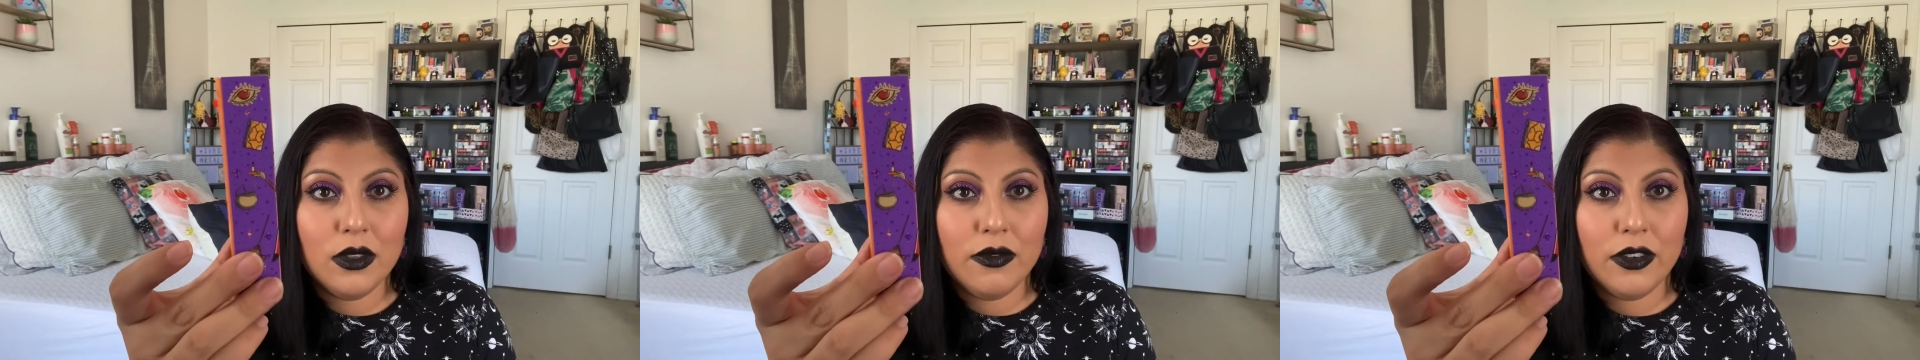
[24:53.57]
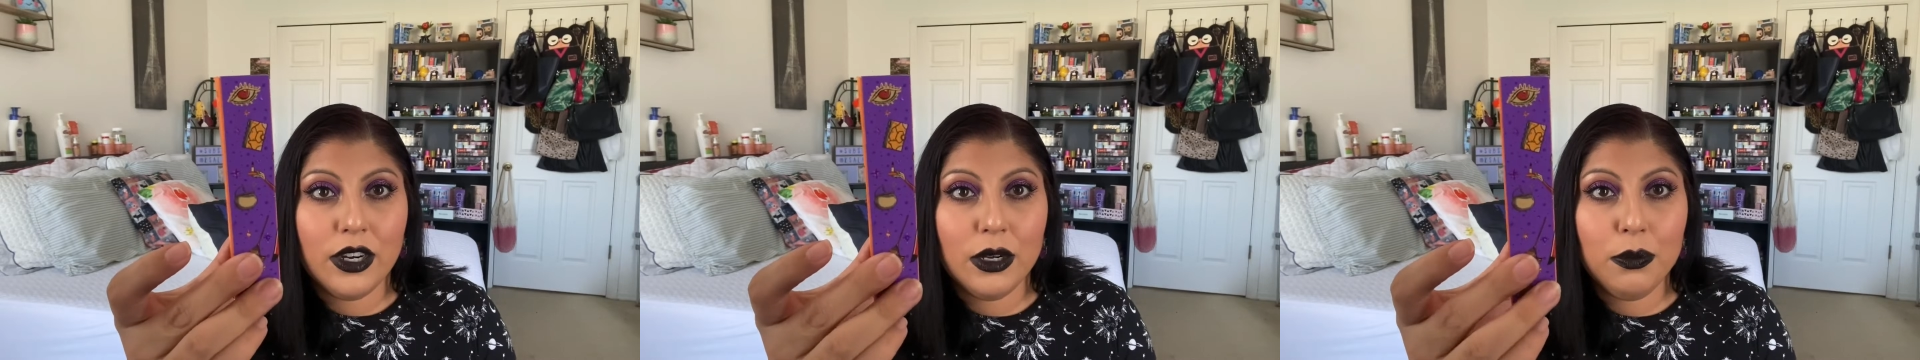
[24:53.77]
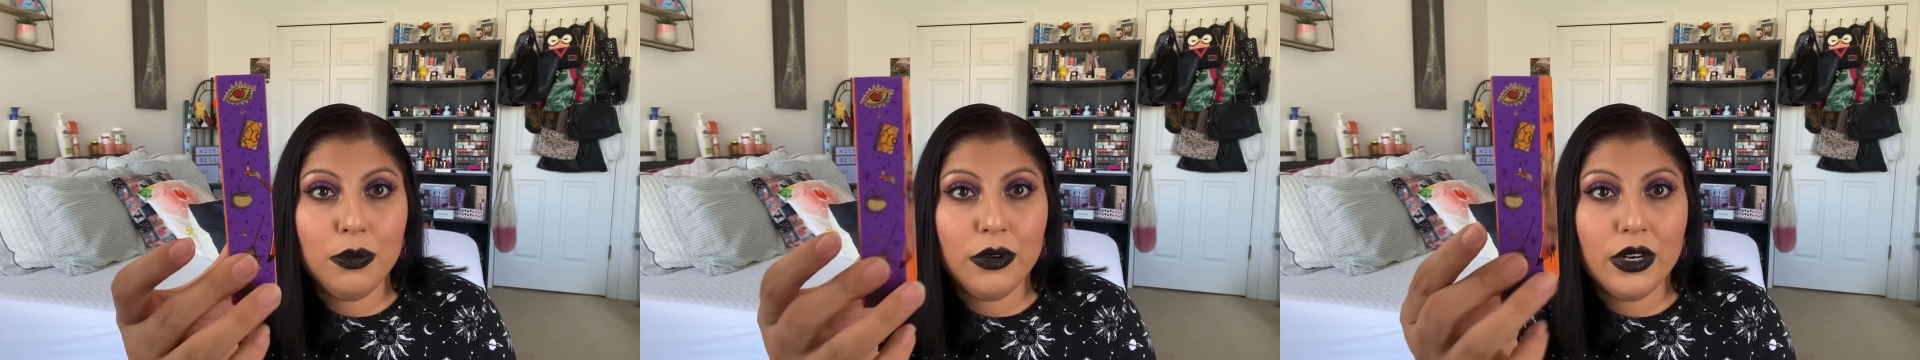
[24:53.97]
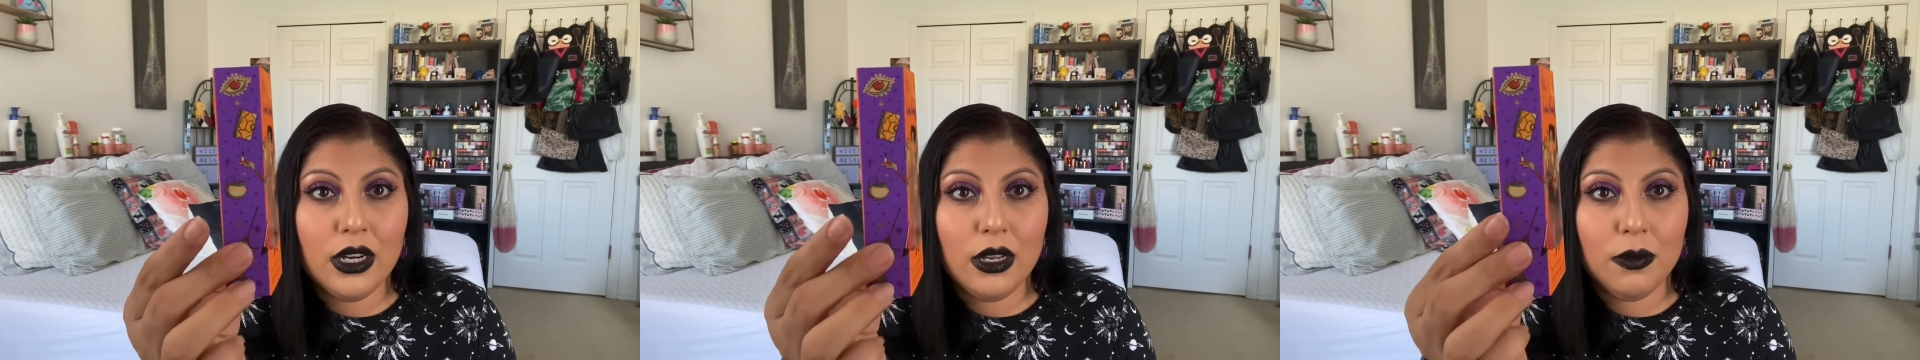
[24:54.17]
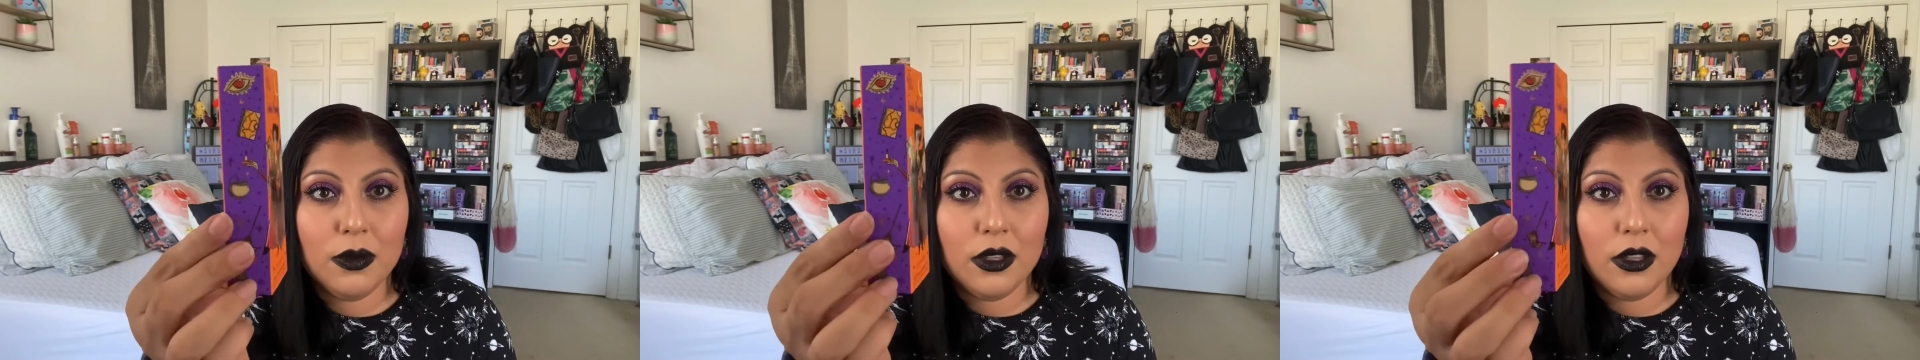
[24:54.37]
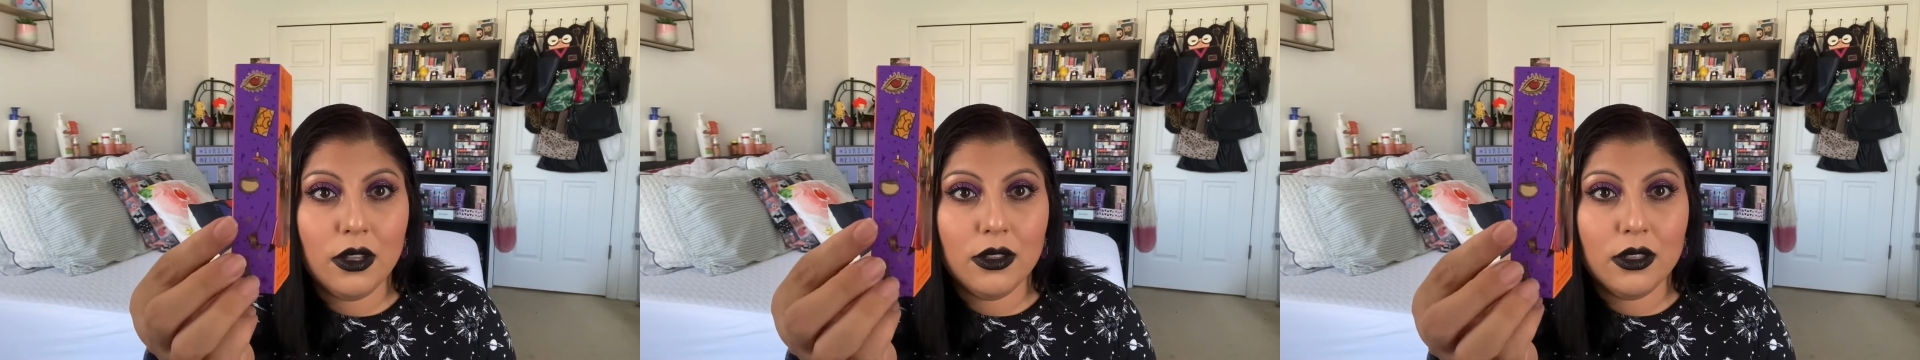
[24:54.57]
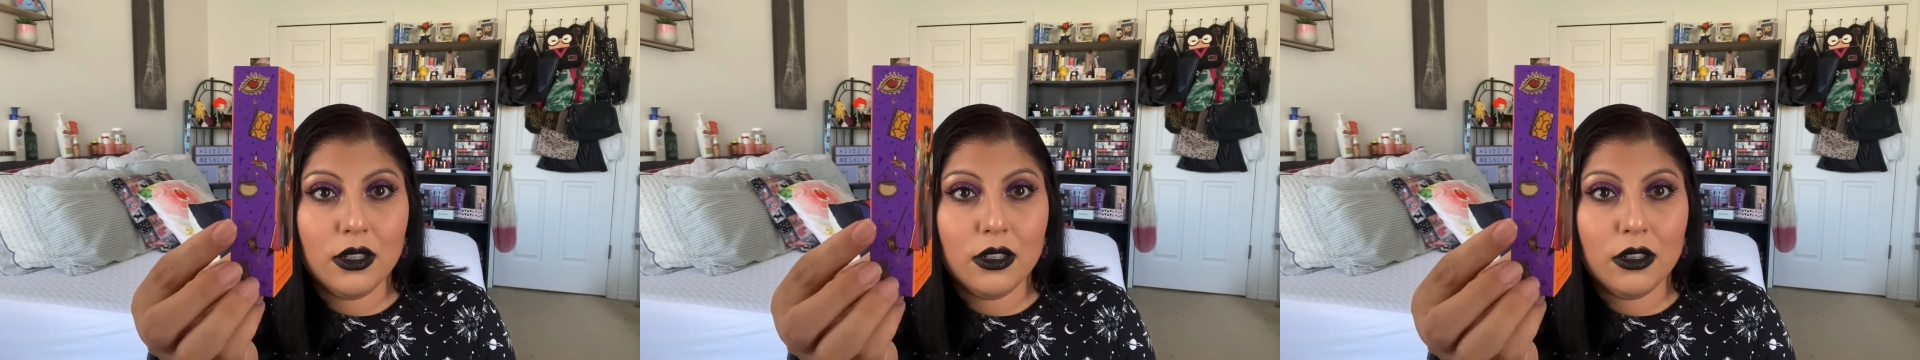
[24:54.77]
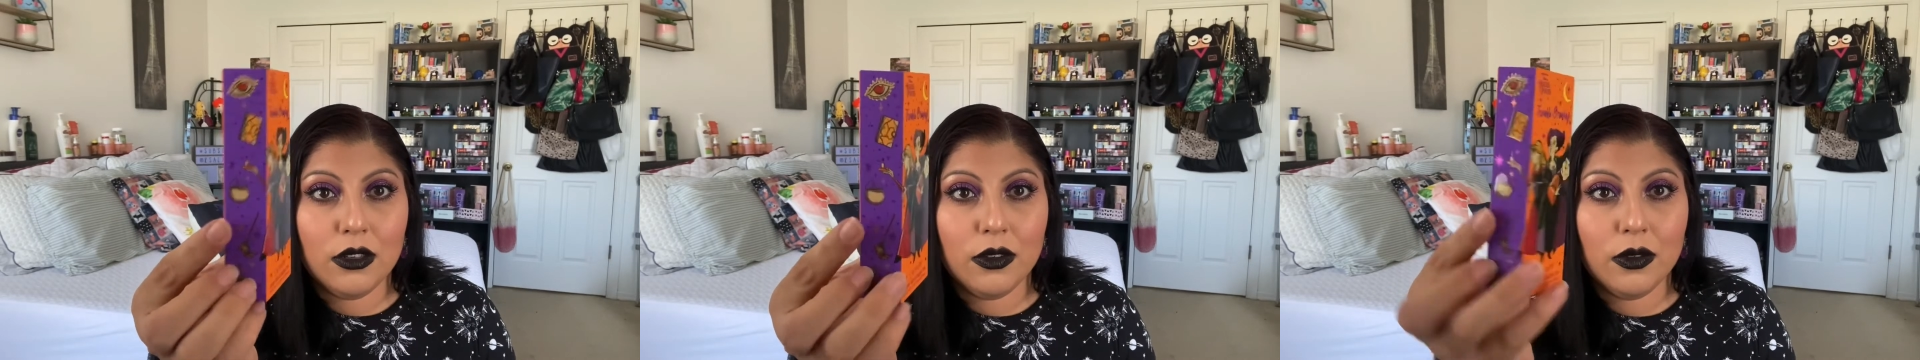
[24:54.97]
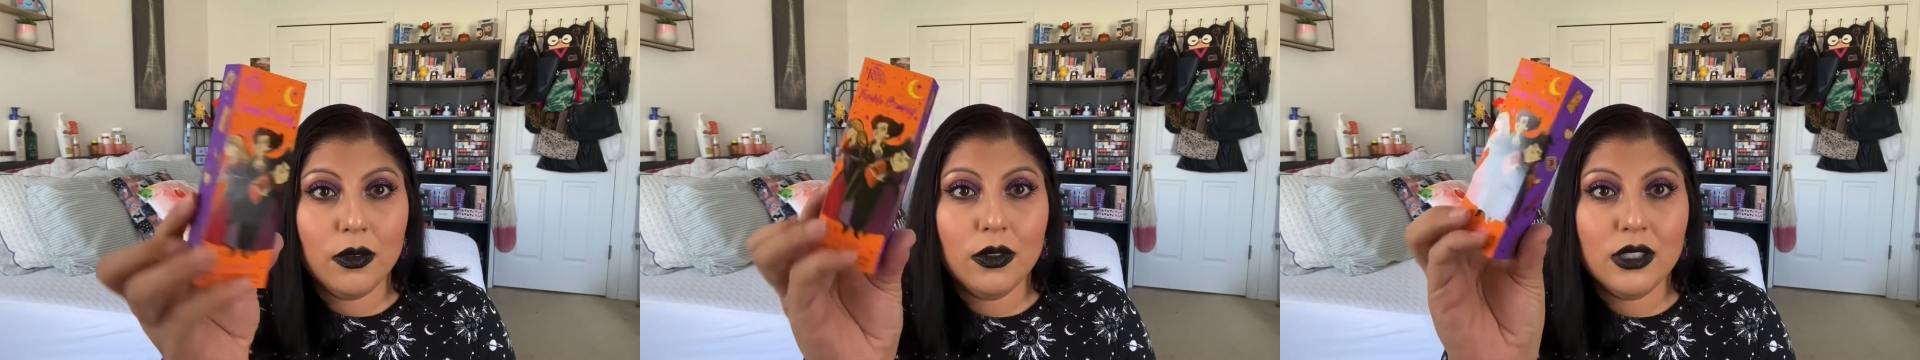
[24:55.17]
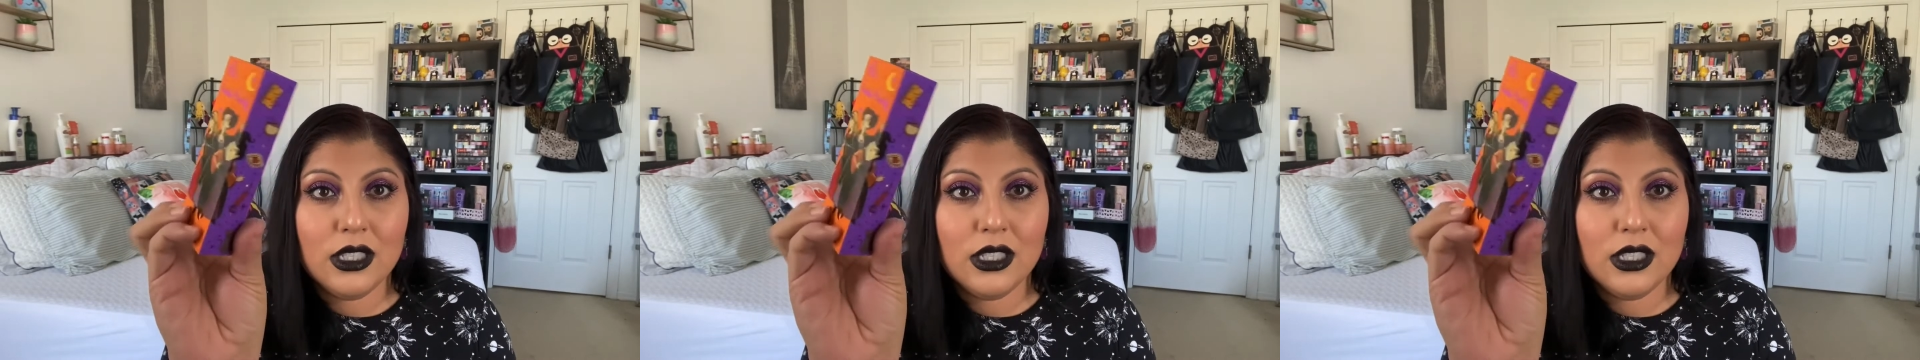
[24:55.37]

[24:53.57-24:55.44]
Very pretty with all the little